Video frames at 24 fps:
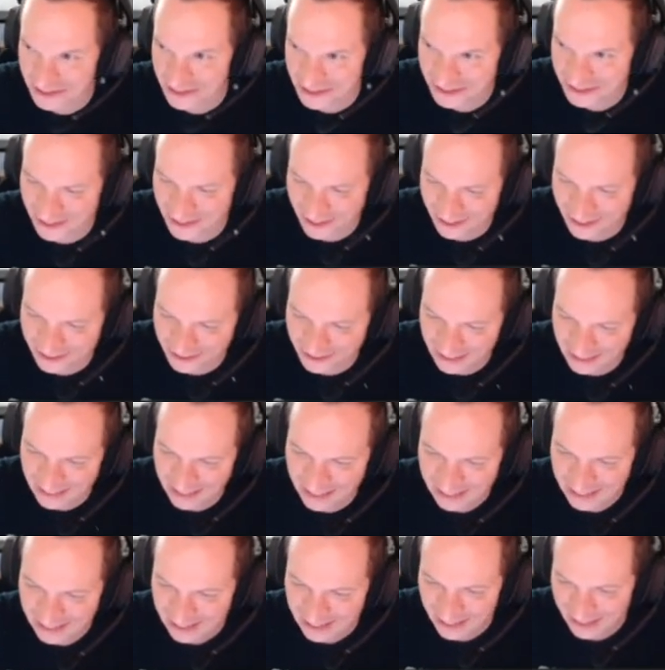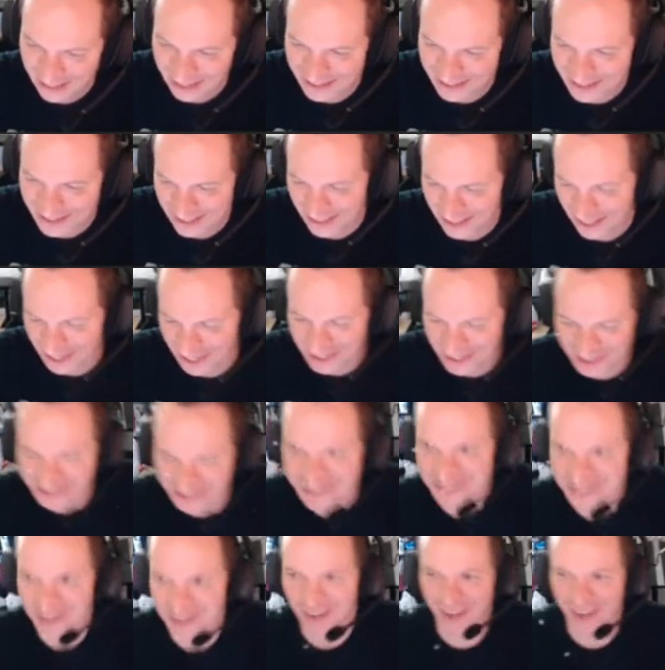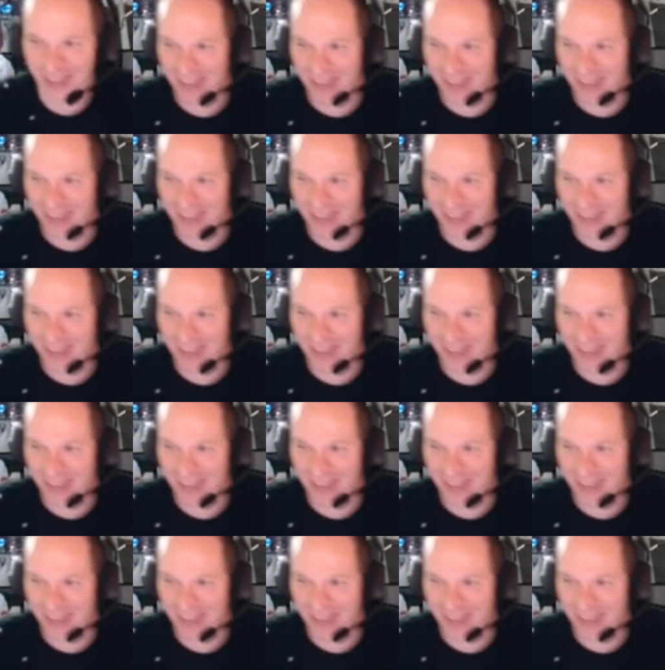good, they, I guess they like this song.